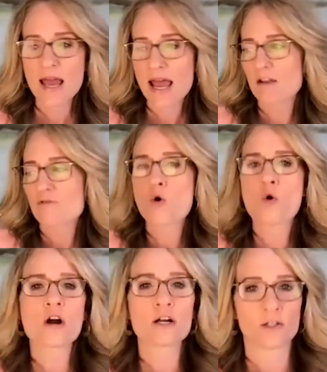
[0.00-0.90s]
And of
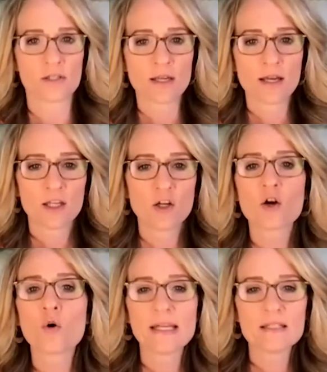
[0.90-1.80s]
course, you're
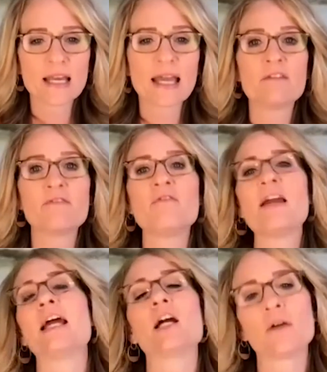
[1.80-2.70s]
going to get a
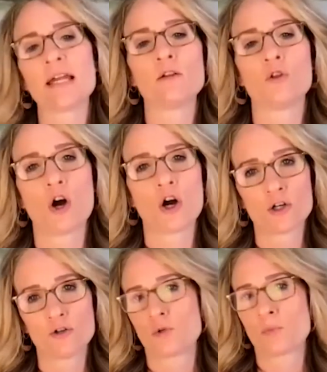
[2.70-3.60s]
very
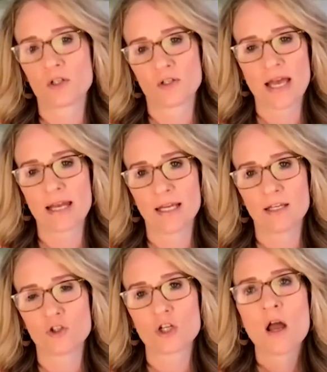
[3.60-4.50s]
large
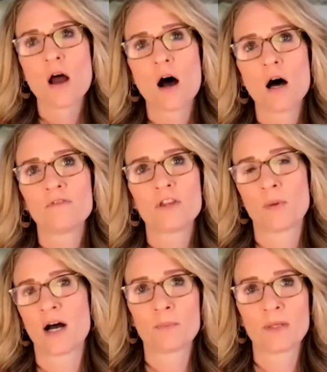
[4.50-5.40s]
percentage of the
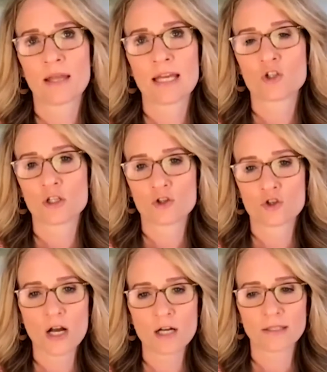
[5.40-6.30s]
population
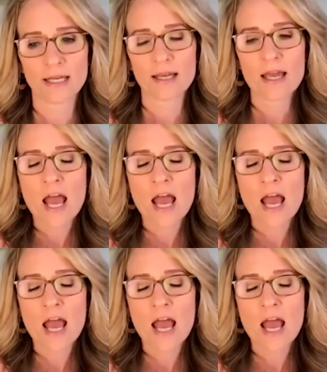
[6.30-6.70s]
struggling.